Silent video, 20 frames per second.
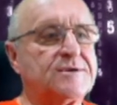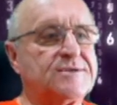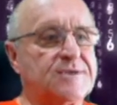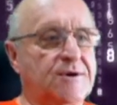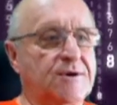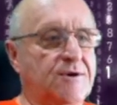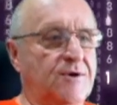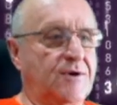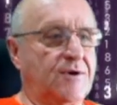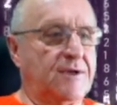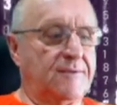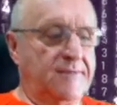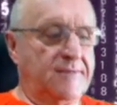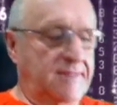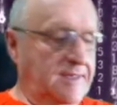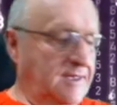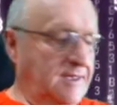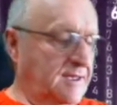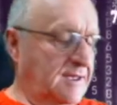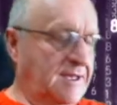So
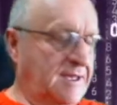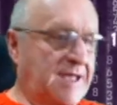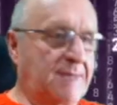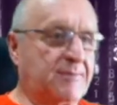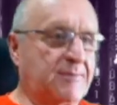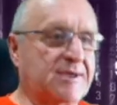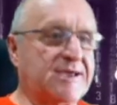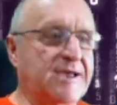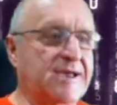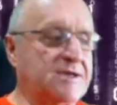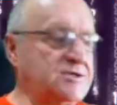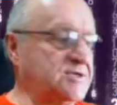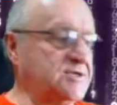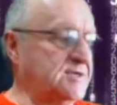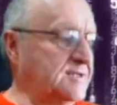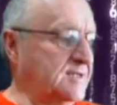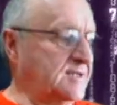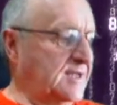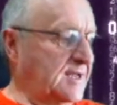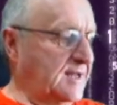the
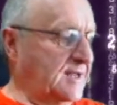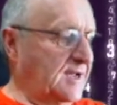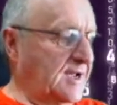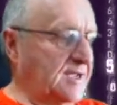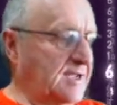application that